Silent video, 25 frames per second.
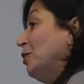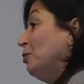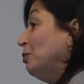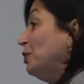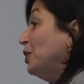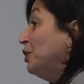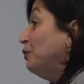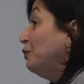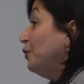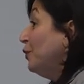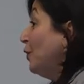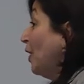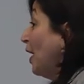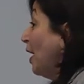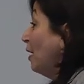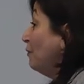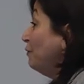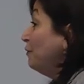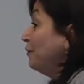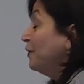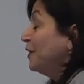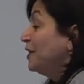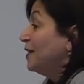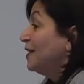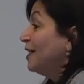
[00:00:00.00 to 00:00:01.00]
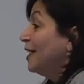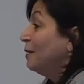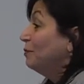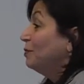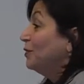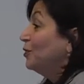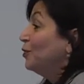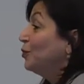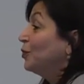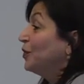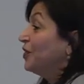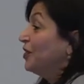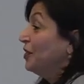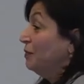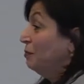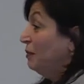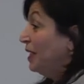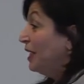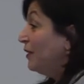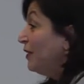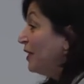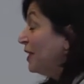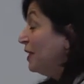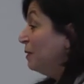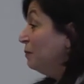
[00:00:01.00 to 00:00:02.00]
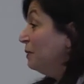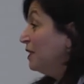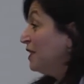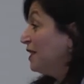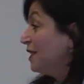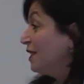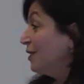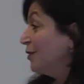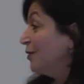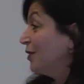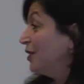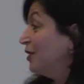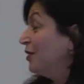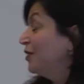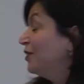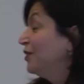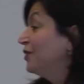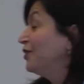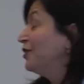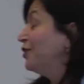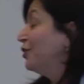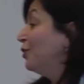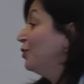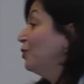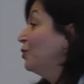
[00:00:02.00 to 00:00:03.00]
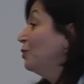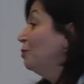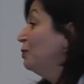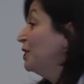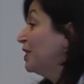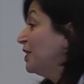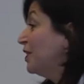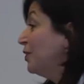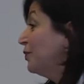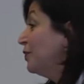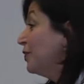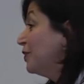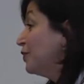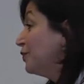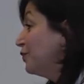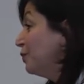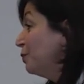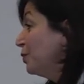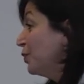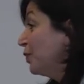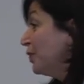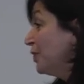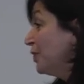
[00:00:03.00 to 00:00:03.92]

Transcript: but if you have, for example, North American material, so materials from